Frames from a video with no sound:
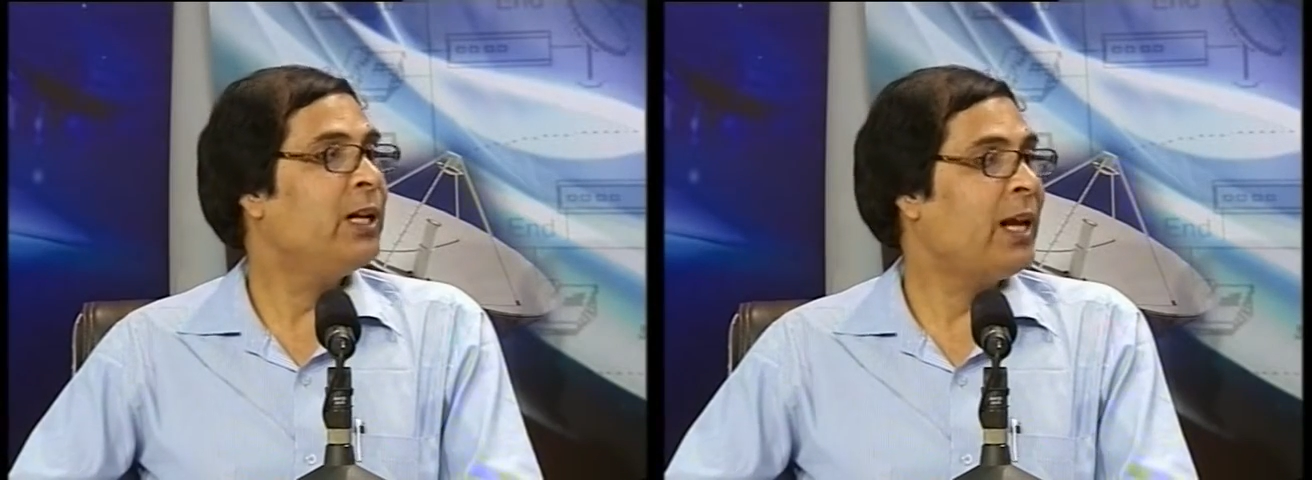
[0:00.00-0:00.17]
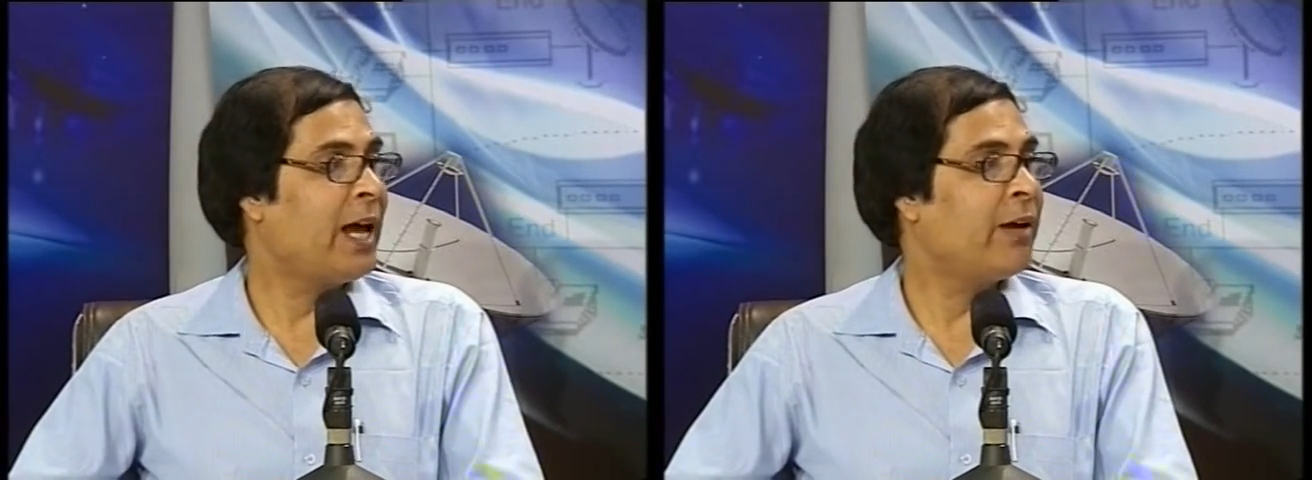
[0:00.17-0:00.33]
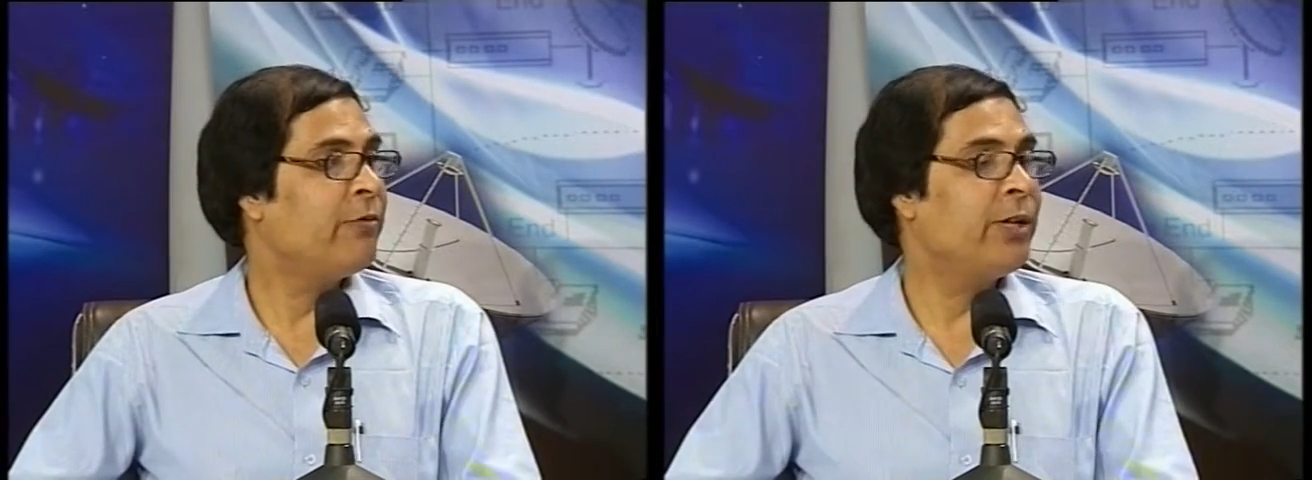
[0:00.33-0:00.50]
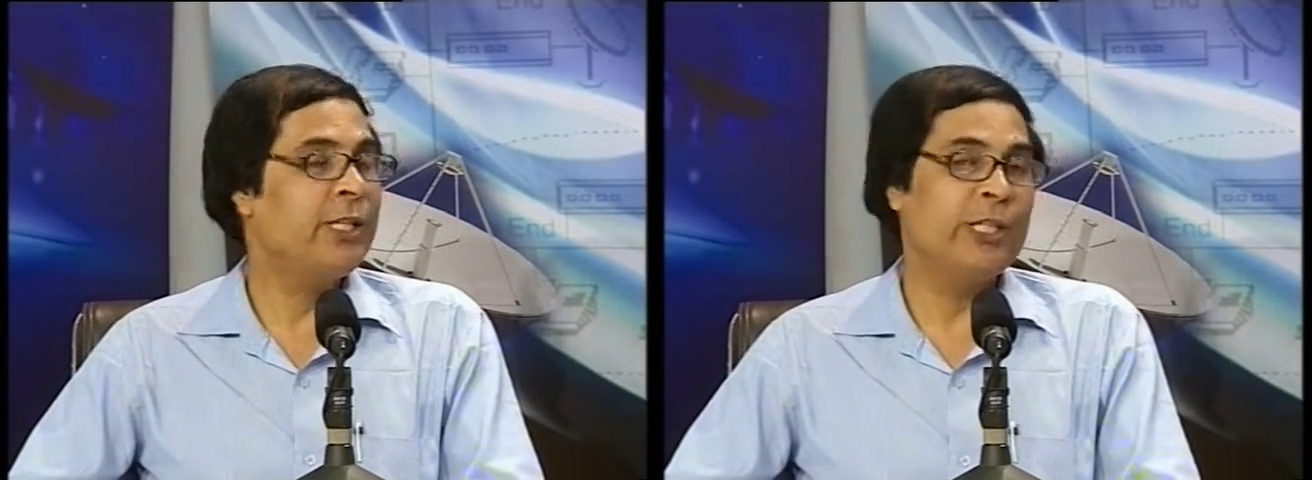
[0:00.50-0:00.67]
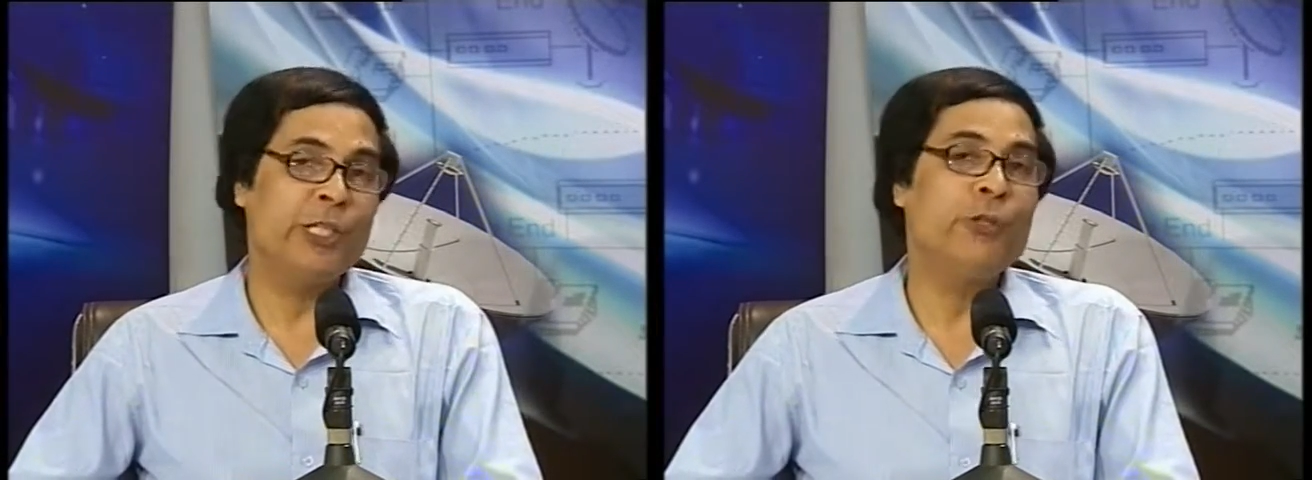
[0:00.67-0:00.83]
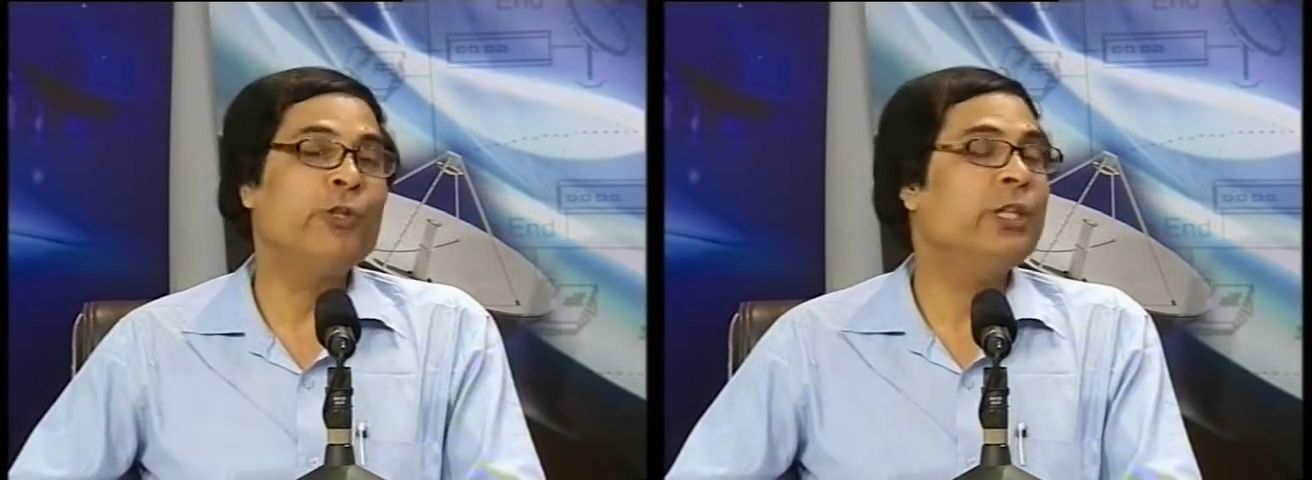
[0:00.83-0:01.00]
language
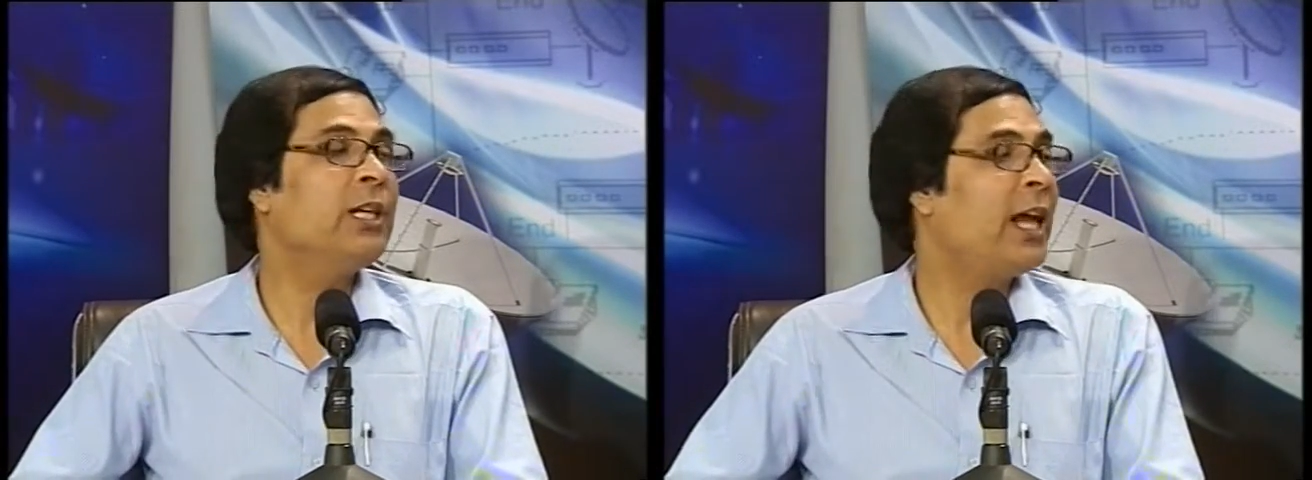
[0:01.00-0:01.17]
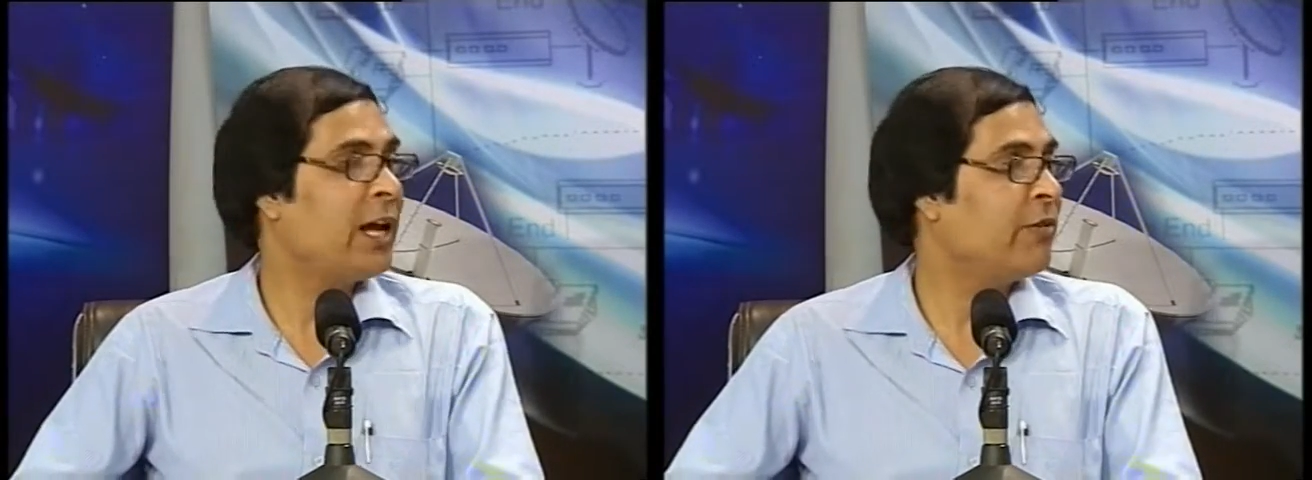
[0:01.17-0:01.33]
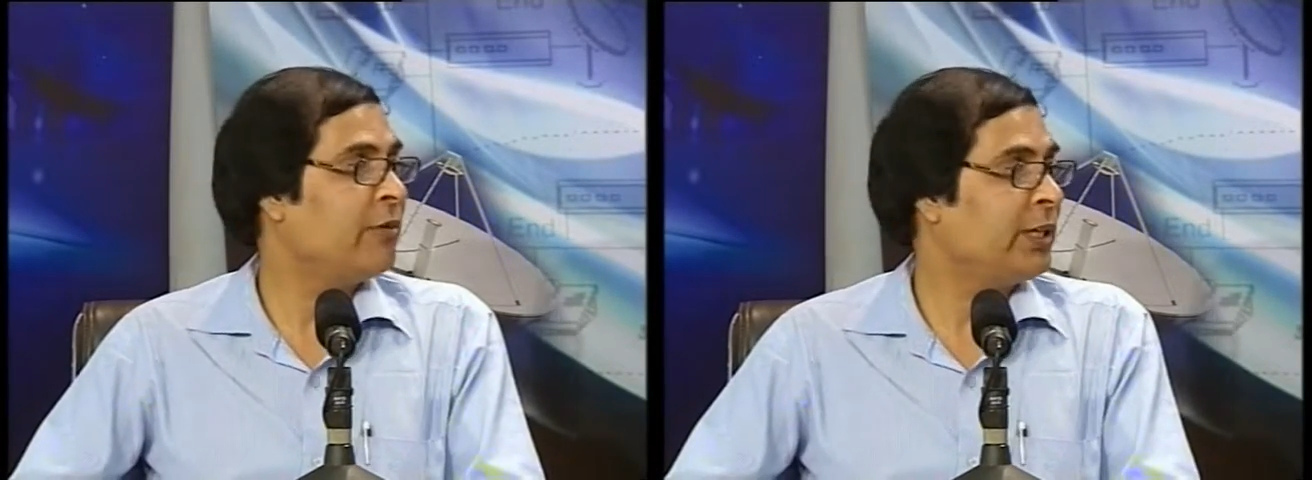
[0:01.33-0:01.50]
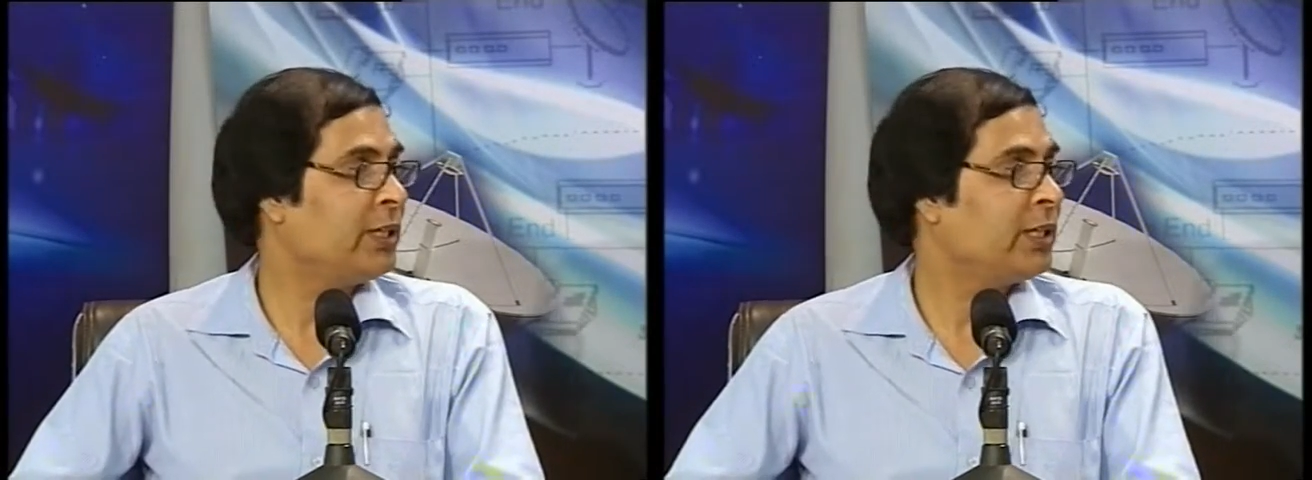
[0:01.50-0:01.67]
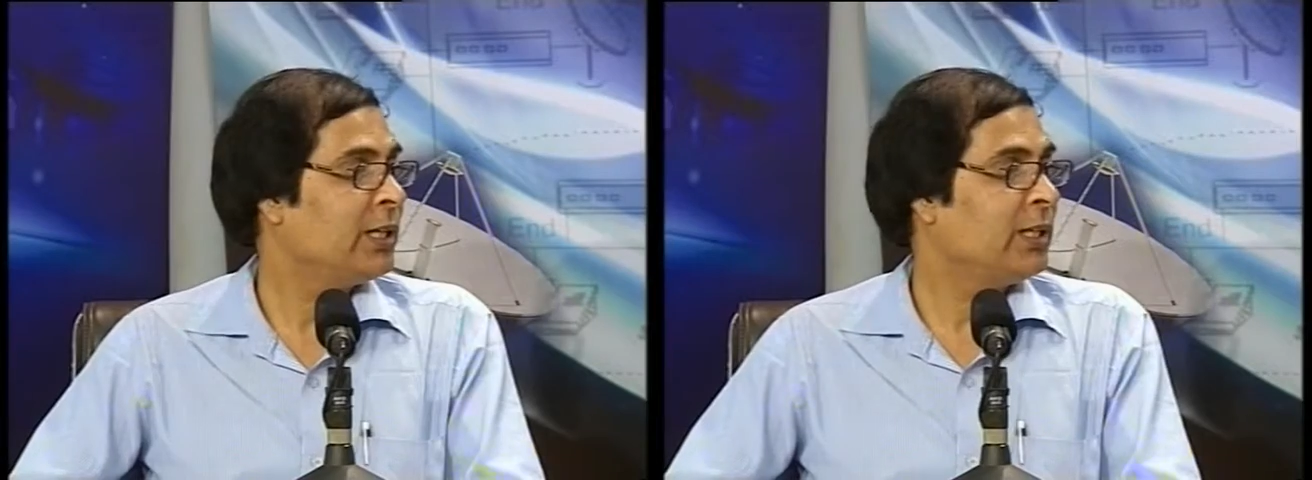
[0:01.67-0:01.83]
using language.